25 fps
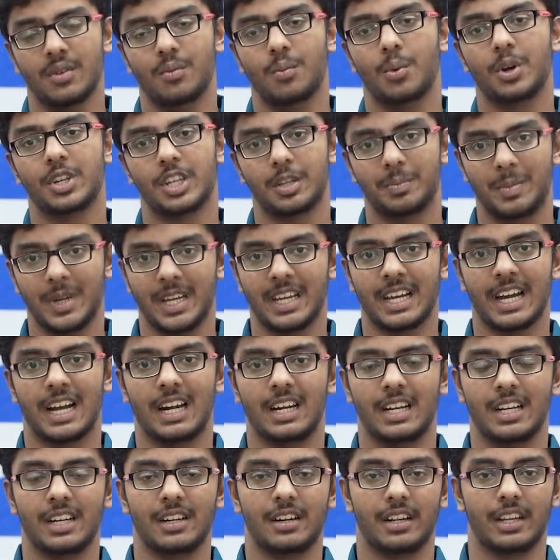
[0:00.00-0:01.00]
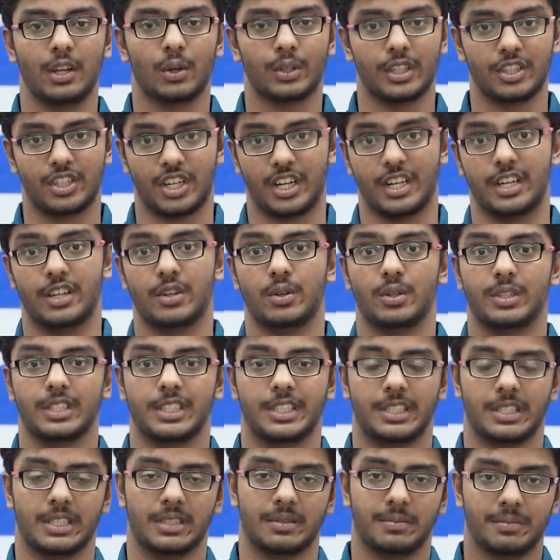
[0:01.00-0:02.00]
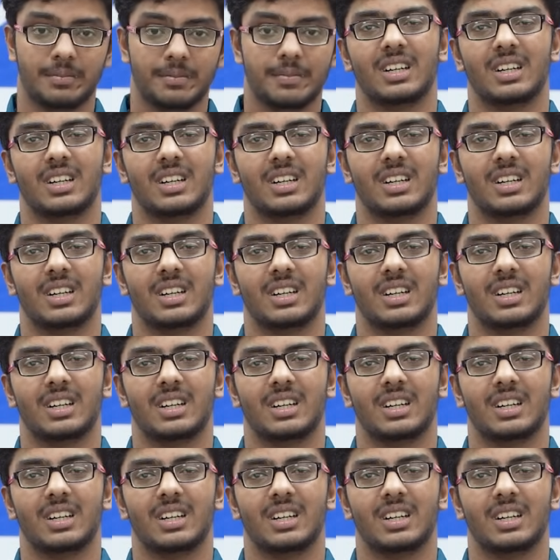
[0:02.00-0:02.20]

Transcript: which is being held in Rio de Janeiro this year.